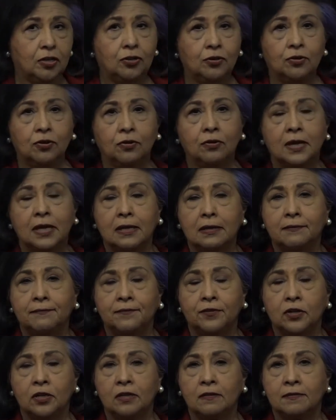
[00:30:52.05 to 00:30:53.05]
You don't get
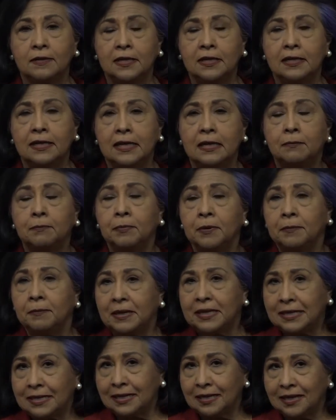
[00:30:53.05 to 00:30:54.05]
involved in
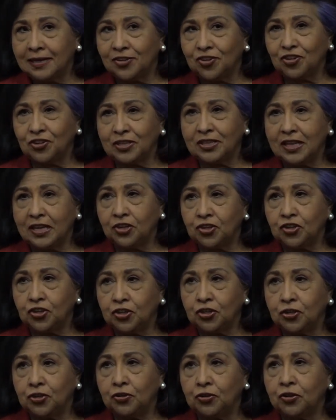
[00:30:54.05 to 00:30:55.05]
implementing
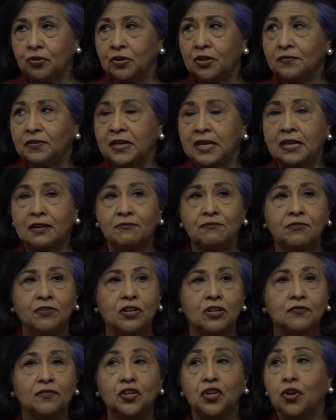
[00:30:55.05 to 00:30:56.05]
legislation. You don't even get
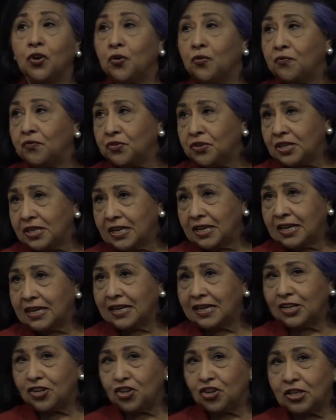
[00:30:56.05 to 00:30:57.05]
involved in overseeing
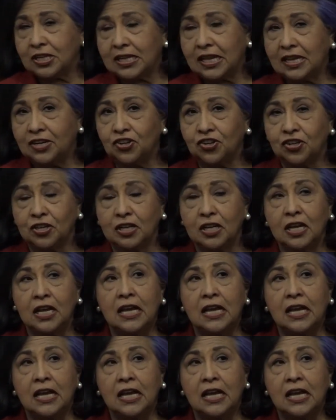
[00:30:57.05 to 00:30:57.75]
legislation.